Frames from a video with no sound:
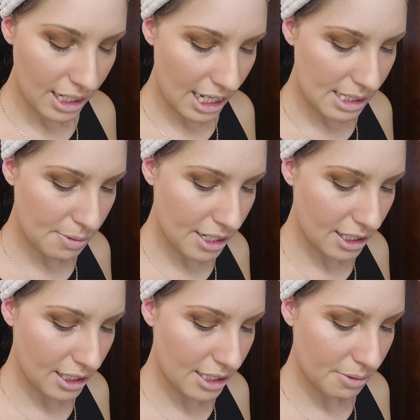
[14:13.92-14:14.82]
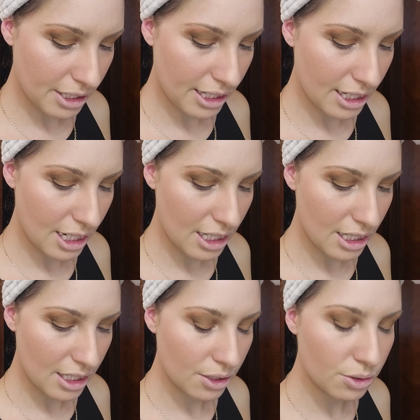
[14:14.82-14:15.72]
Last but not least, I'm going to get a
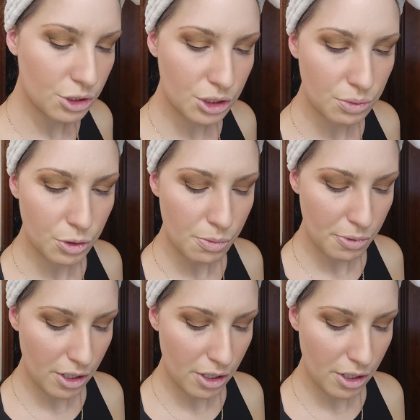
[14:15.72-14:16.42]
little swoop